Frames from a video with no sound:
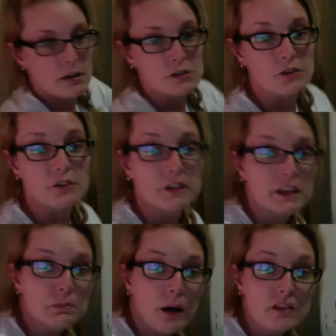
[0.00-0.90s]
So if you need
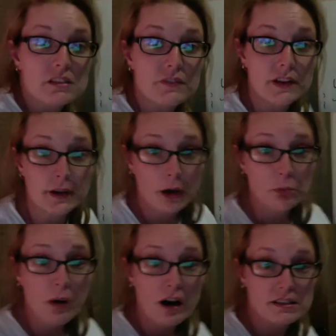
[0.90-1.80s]
to pause the video,
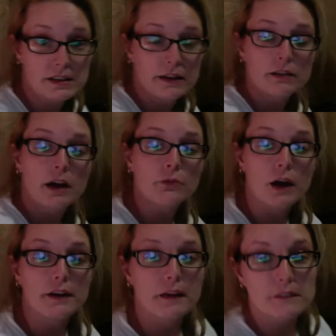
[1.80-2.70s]
pause it and
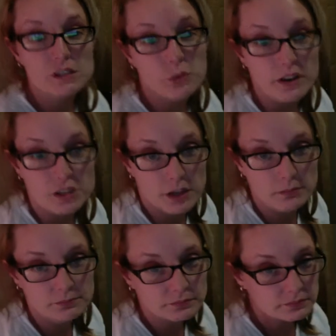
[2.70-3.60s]
write down this
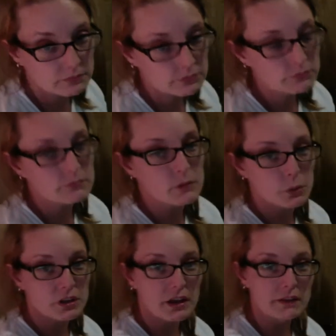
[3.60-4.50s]
question. When
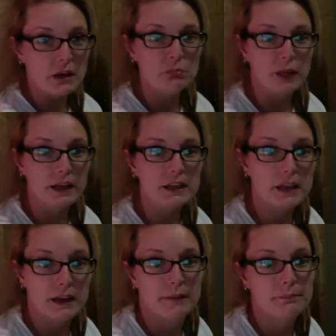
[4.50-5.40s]
you get done, play it
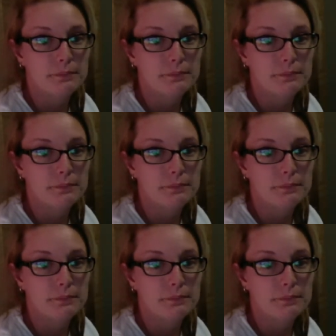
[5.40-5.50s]
again.